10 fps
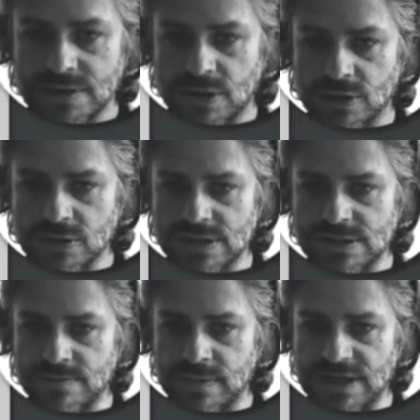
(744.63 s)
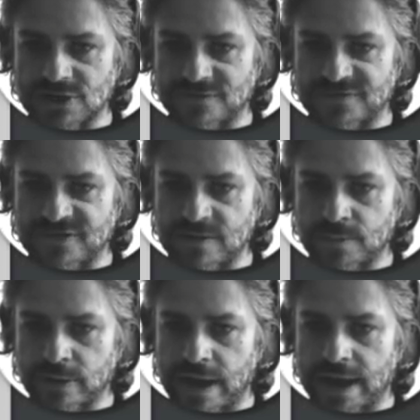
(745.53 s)
it uses a mix of
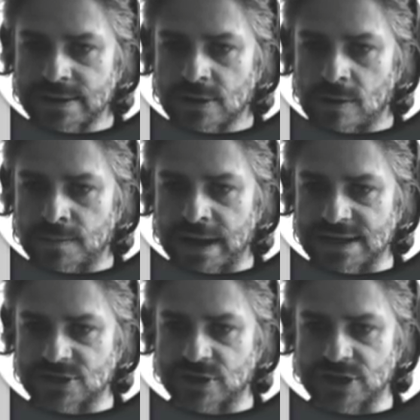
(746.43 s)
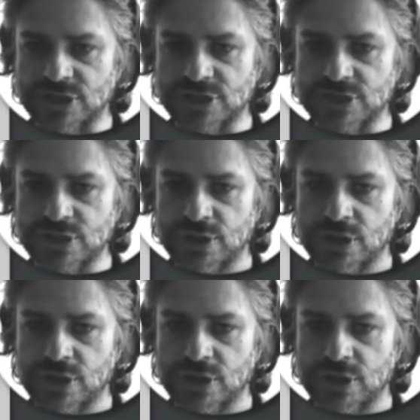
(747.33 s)
simple and complex structures,